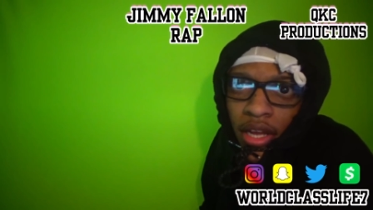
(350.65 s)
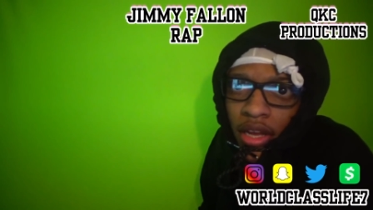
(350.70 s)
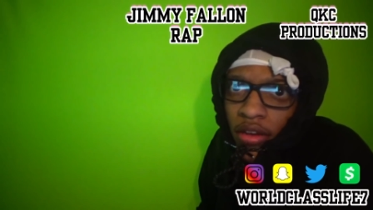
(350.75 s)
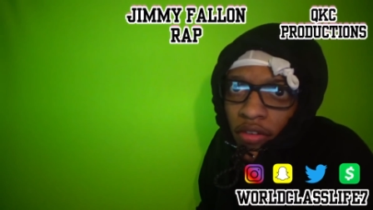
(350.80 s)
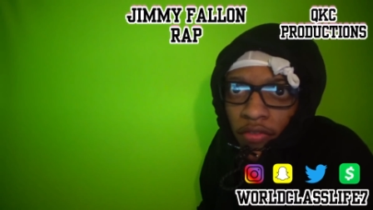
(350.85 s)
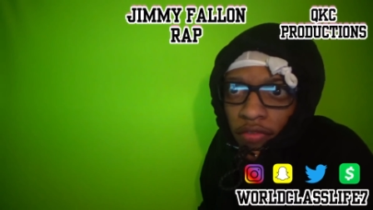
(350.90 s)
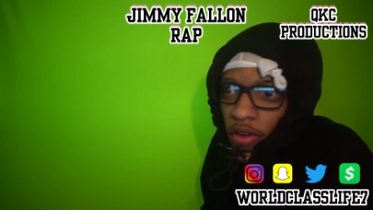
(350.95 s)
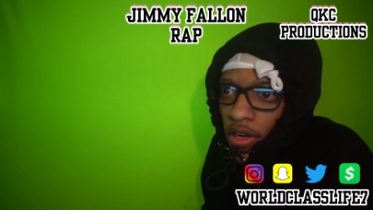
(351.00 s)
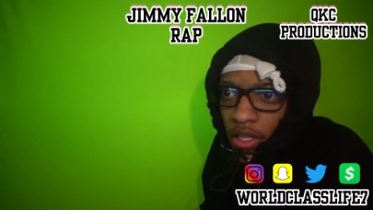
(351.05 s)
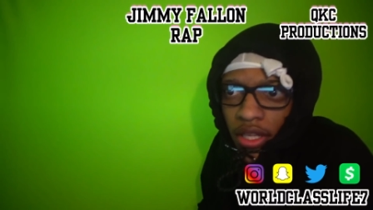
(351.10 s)

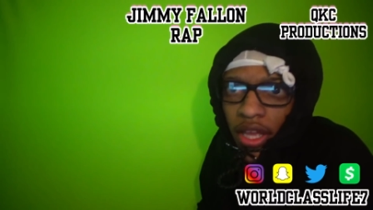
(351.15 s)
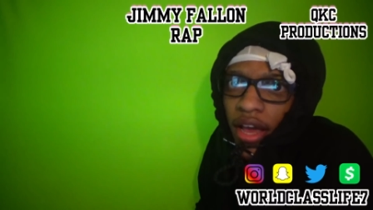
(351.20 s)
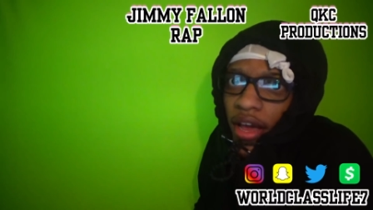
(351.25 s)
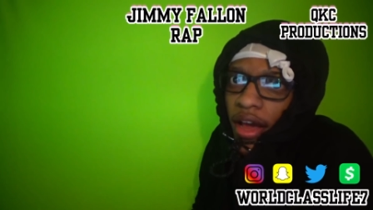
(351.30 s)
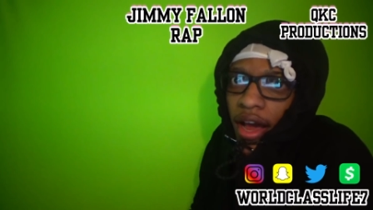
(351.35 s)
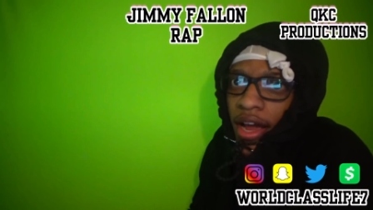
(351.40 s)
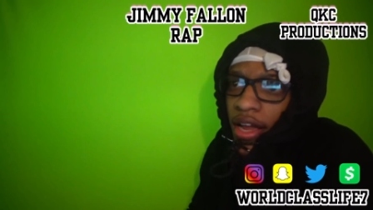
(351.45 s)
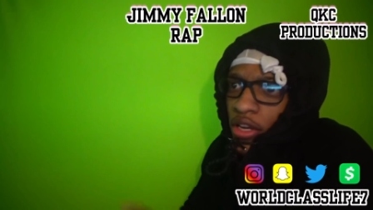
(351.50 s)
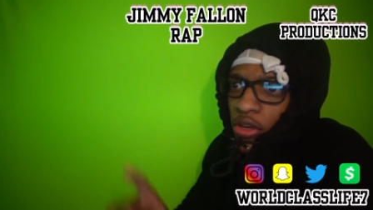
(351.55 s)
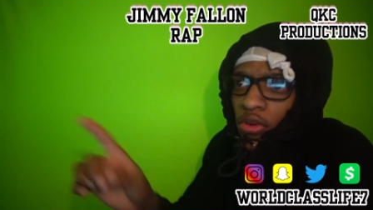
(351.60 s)
Fuck that.
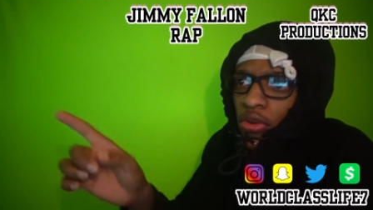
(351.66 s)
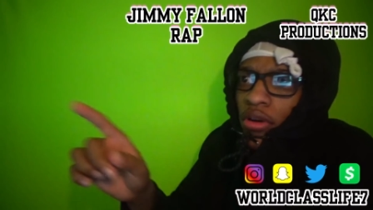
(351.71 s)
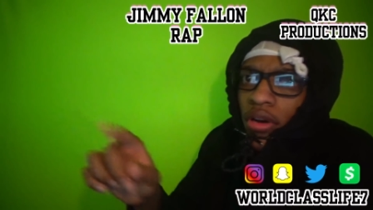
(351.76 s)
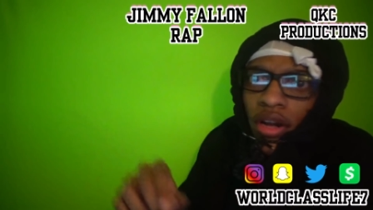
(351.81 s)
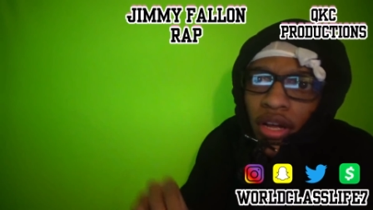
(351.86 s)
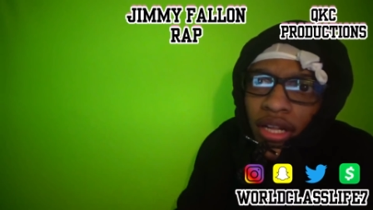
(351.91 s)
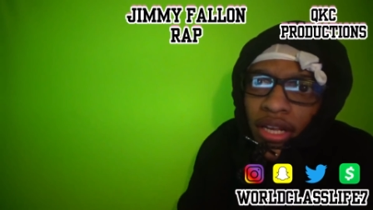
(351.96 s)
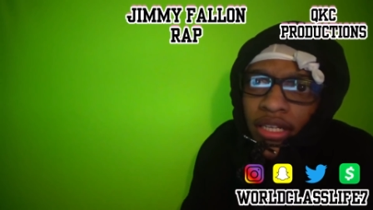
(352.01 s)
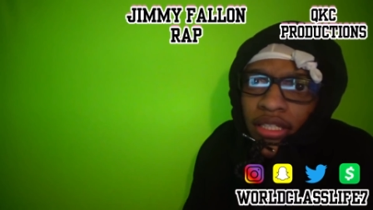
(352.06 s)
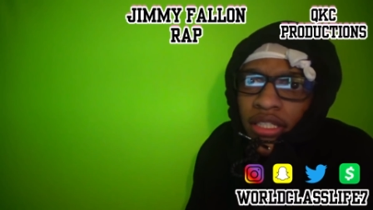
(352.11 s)
I ain't doing
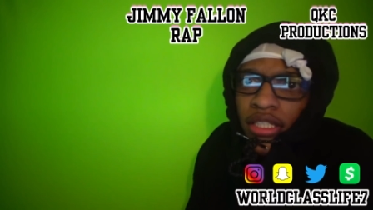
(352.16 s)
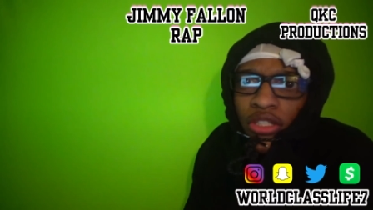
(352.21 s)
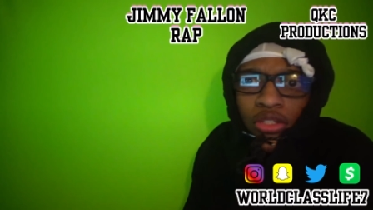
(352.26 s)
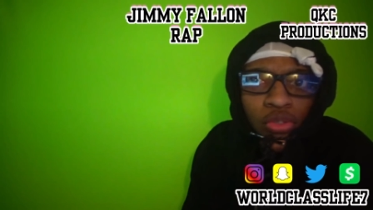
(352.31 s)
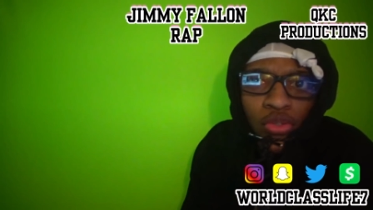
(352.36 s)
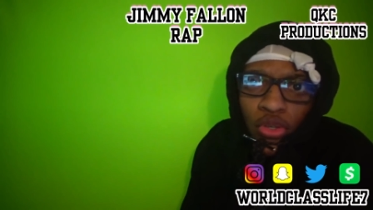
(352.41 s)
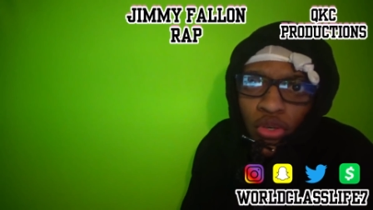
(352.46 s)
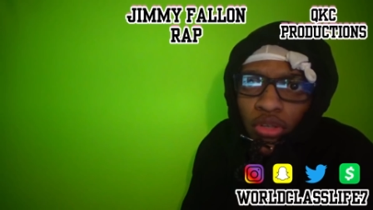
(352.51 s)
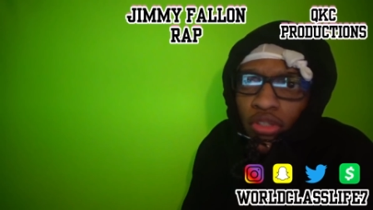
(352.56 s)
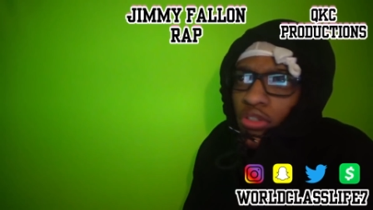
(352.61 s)
all that shit. You
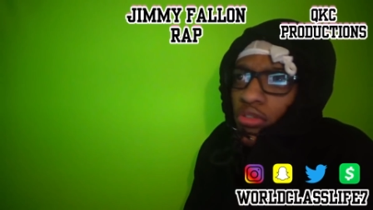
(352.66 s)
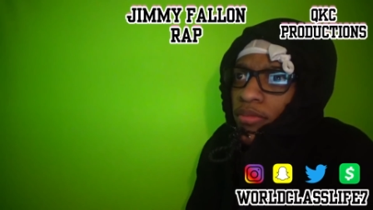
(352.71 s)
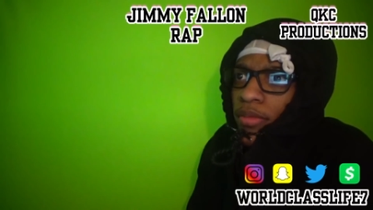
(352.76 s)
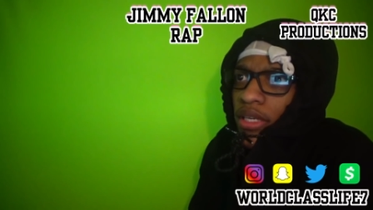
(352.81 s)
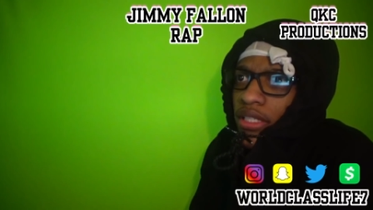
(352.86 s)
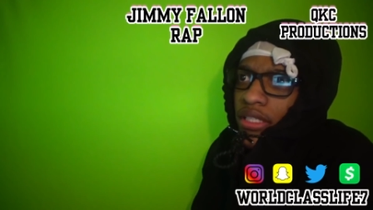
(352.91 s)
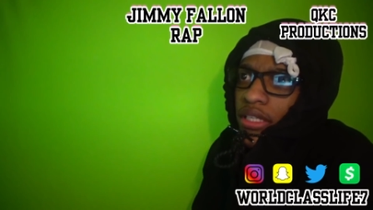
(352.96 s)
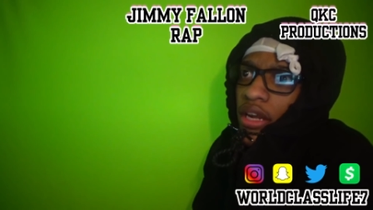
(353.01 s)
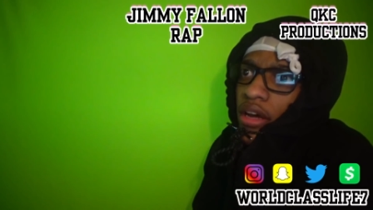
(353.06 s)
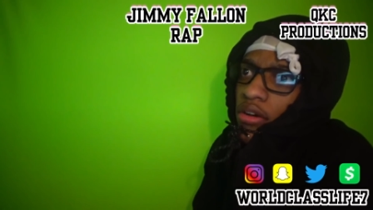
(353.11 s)
doing too
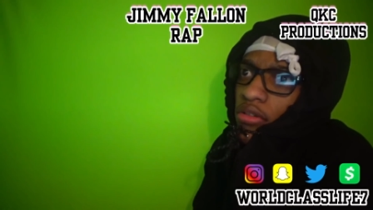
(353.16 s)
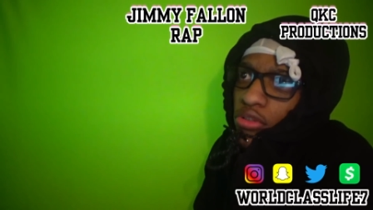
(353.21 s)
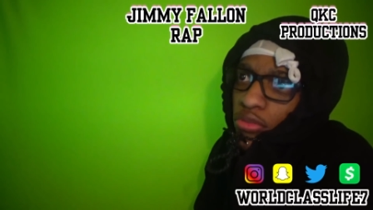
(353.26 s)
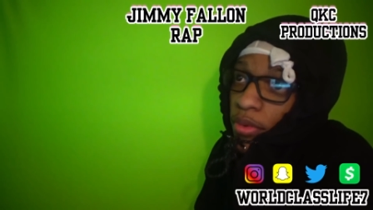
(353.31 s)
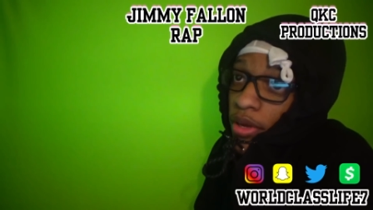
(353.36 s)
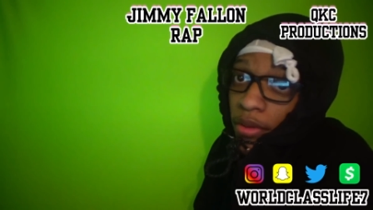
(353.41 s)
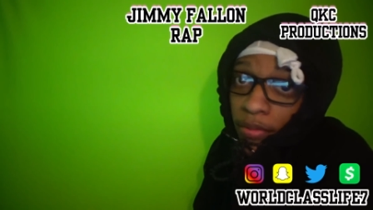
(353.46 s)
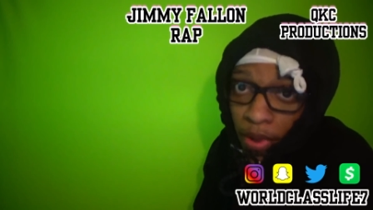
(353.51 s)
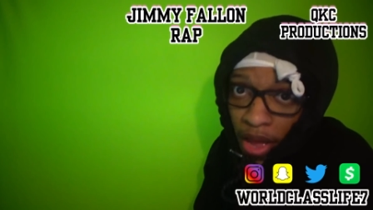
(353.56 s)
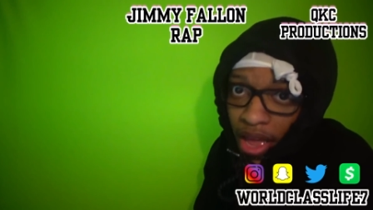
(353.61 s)
much now. You
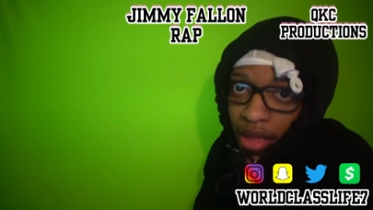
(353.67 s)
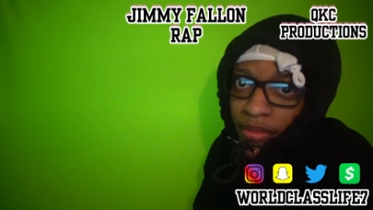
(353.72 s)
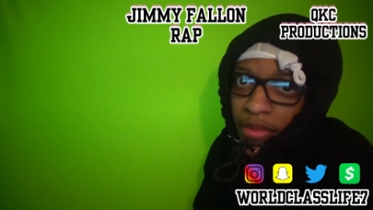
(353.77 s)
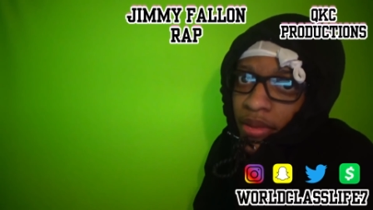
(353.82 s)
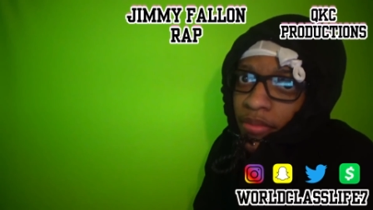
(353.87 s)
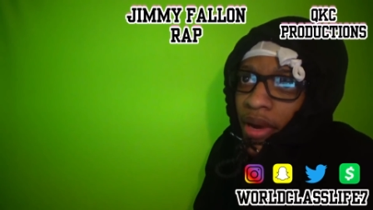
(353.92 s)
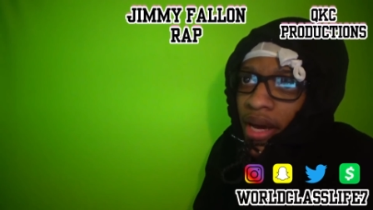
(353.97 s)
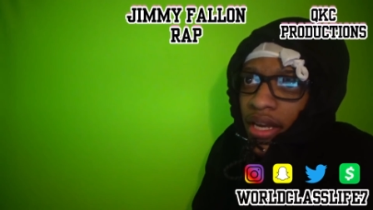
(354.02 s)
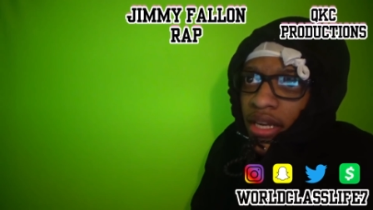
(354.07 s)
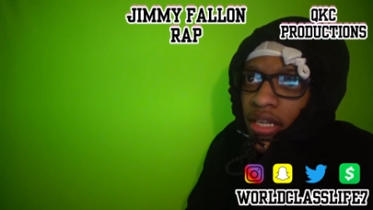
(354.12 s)
better pay me,
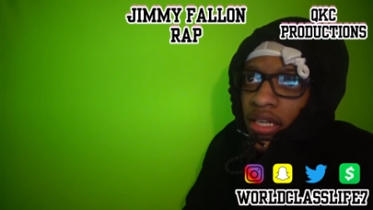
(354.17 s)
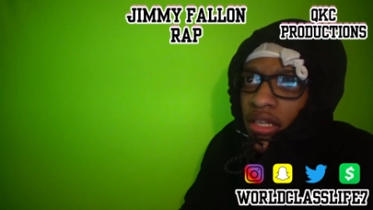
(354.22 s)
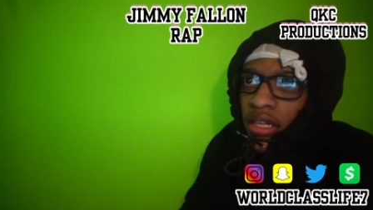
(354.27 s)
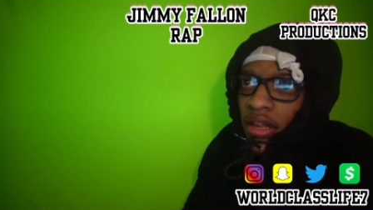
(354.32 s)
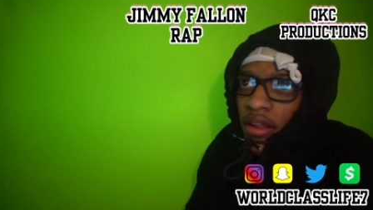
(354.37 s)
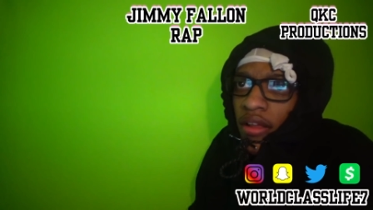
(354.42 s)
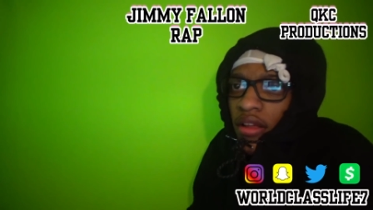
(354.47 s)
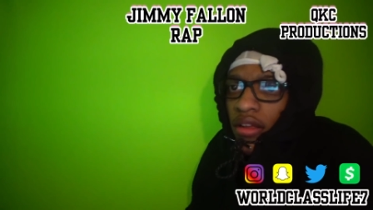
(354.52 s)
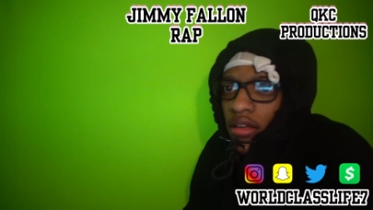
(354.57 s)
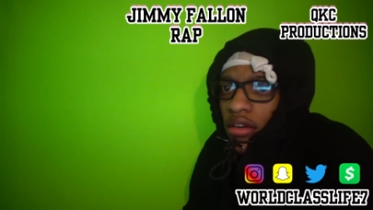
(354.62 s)
my nigga.
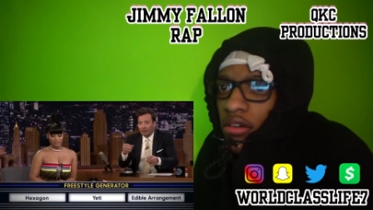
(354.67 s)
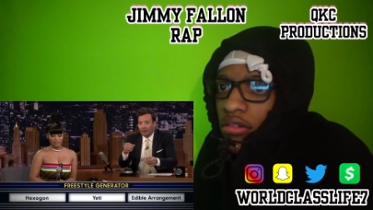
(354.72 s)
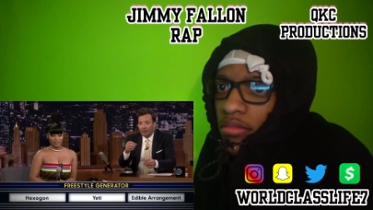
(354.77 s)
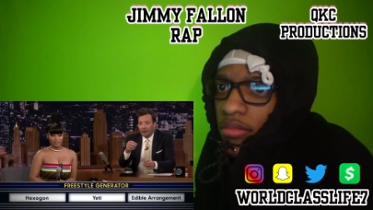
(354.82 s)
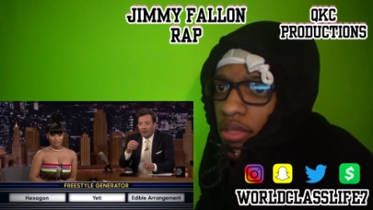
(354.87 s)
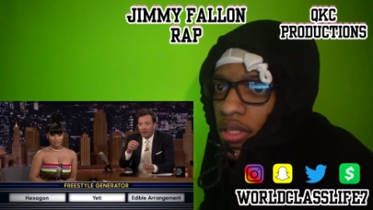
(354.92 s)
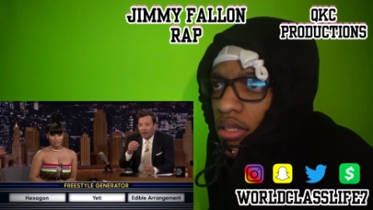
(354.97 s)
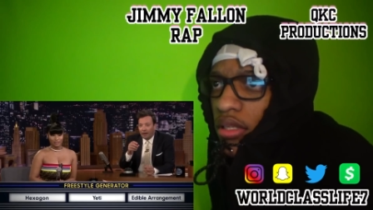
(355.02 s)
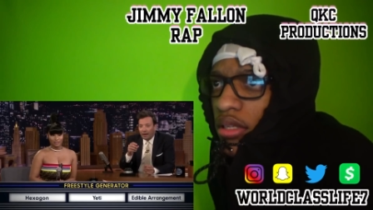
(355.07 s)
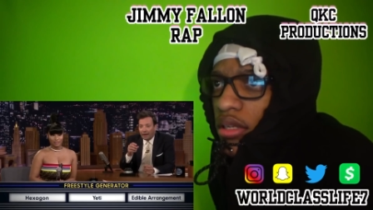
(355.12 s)
Mm.